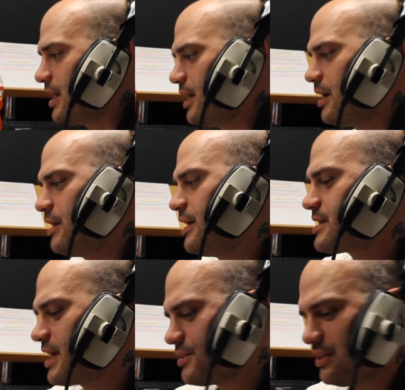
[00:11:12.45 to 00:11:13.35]
Yeah, uh,
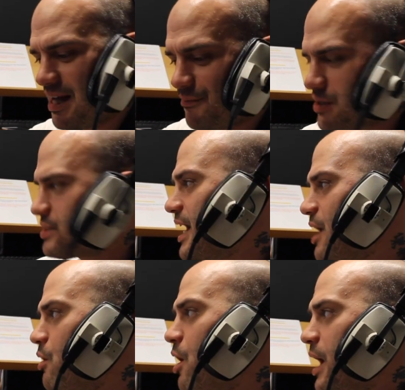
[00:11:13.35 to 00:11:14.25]
let's get to the adverts
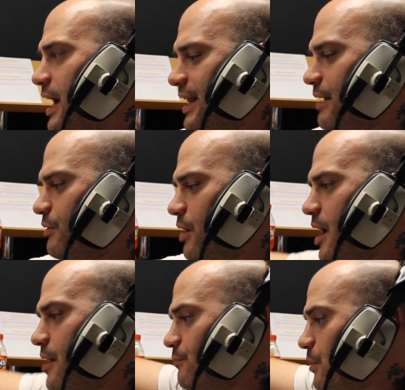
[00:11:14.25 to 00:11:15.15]
now, and then
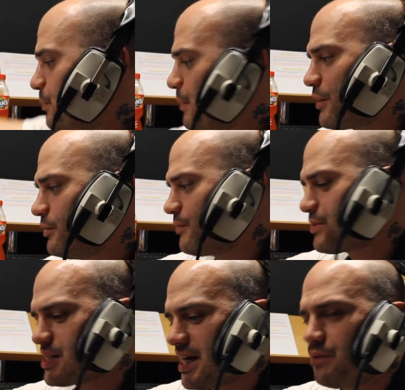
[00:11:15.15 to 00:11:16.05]
uh, we'll be back on the
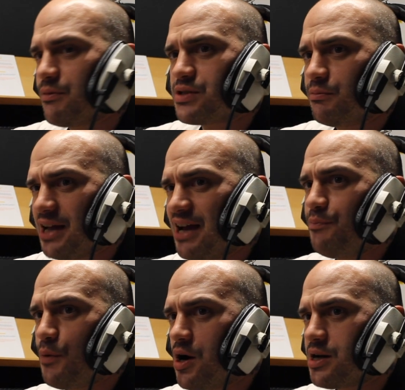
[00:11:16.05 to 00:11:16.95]
other side with some
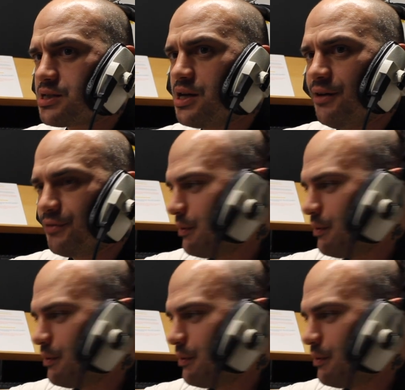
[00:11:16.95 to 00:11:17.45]
live bars Actual